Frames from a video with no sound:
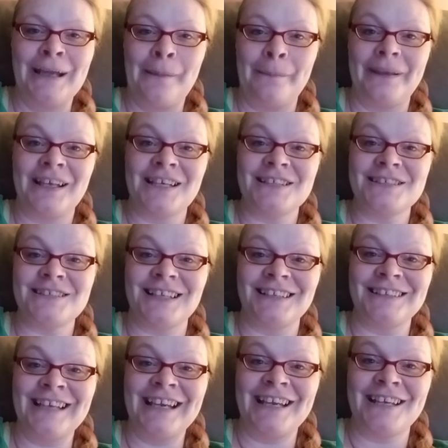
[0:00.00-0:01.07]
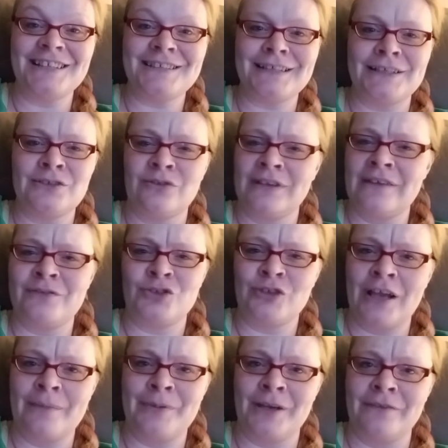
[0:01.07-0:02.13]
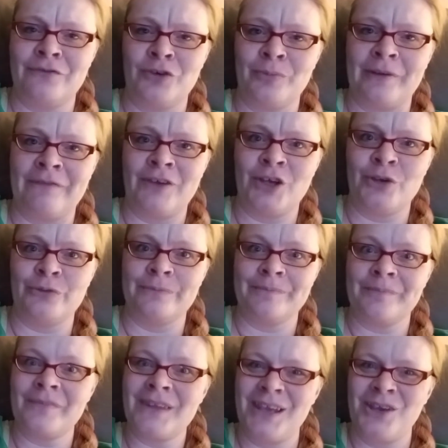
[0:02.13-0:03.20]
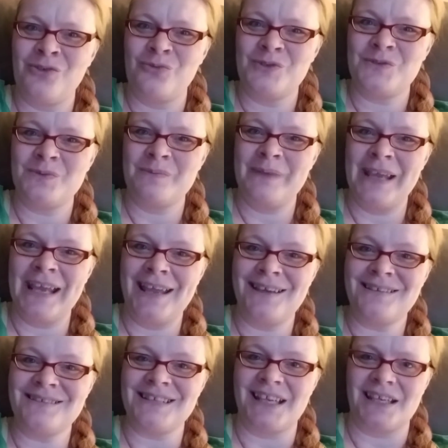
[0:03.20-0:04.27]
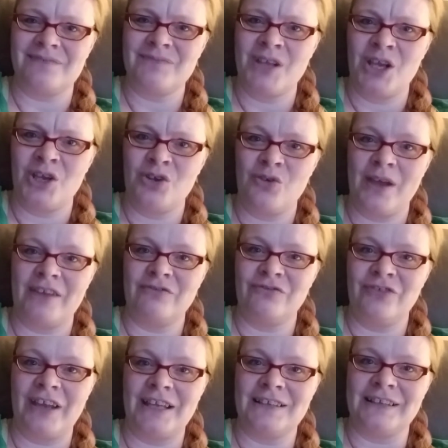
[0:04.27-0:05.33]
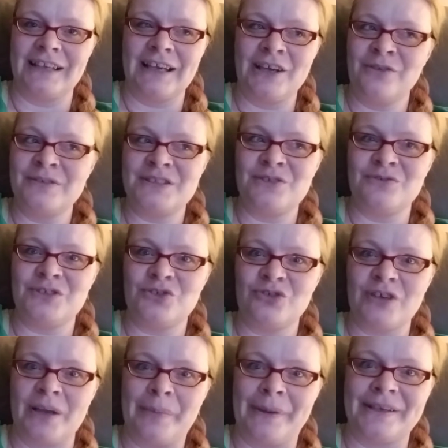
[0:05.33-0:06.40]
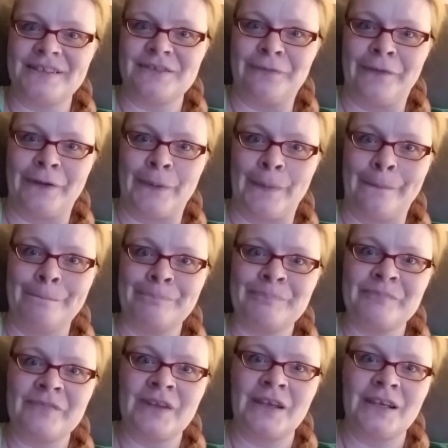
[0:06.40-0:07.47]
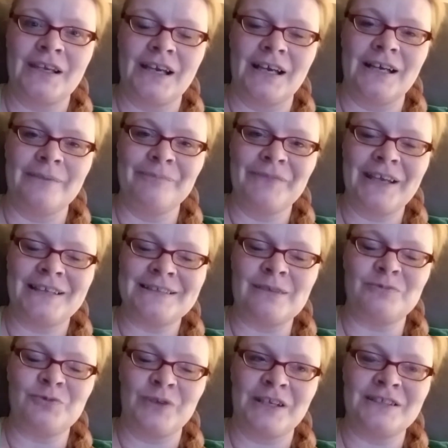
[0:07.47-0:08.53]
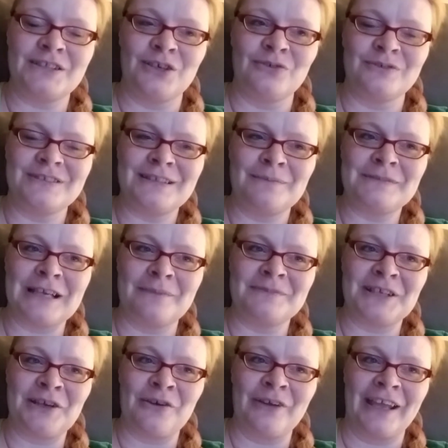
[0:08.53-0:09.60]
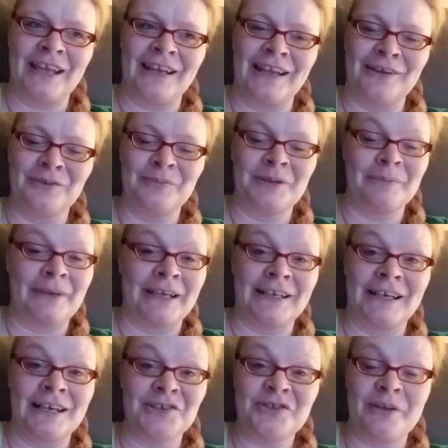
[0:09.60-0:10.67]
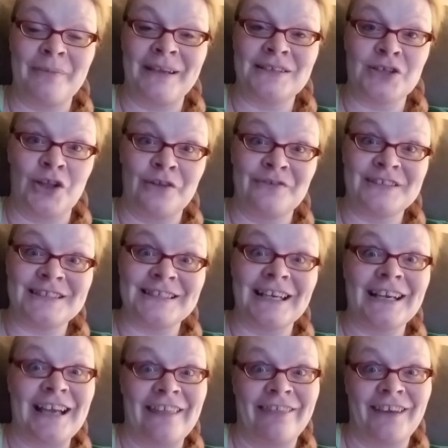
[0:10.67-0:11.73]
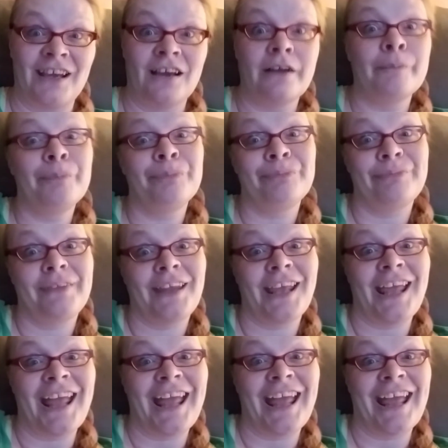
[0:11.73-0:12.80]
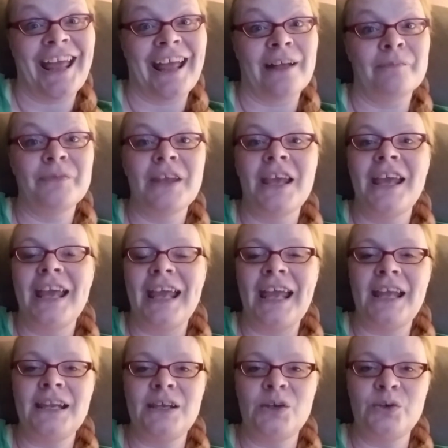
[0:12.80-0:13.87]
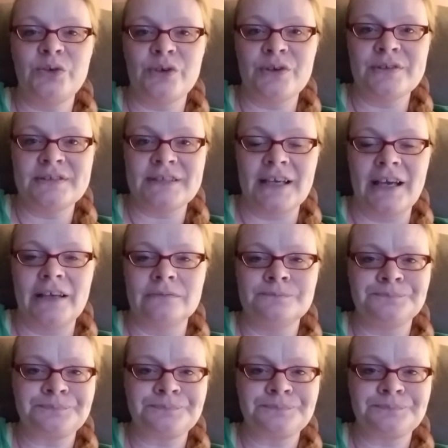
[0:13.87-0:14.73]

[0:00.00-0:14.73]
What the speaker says: because, alas, I don't have a tripod for my phone, which would be handy. Quite frankly, I always use a tripod to film, except when I don't. Sometimes I go handheld, but my gosh, that makes all of us sick, I think. Yeah. Any hoodles, I